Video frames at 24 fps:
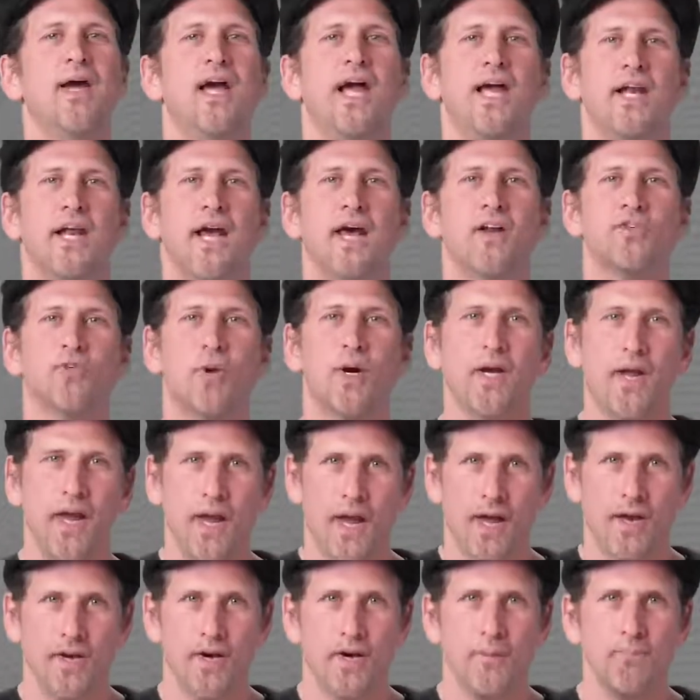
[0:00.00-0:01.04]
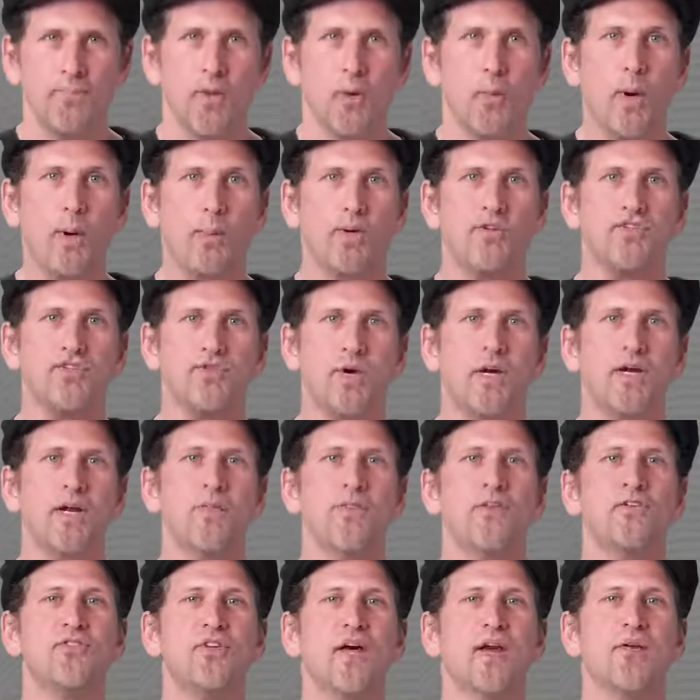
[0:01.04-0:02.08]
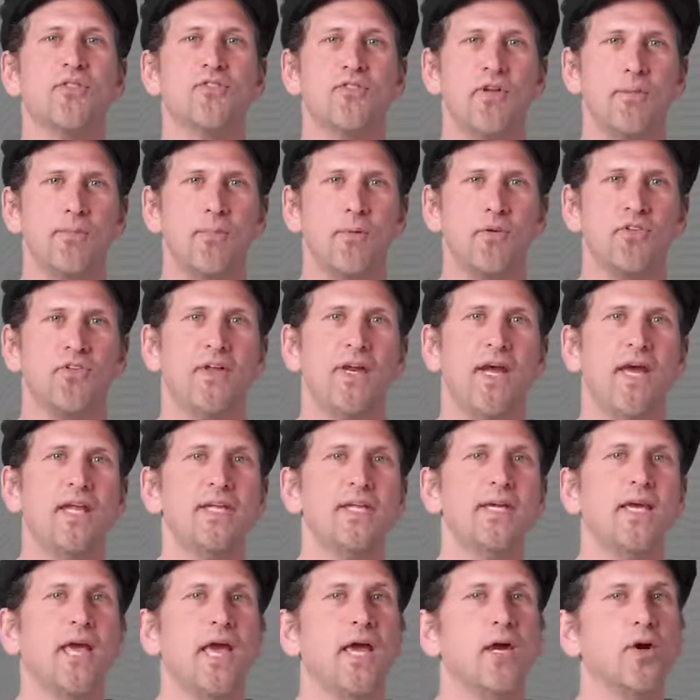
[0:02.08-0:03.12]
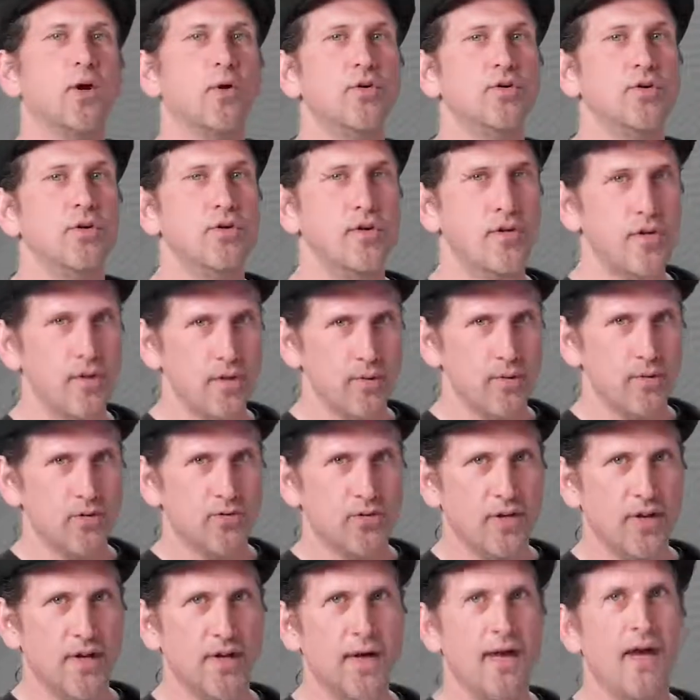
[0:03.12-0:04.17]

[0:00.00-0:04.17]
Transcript: In Android N, we restricted the set of symbols that NDK code could use.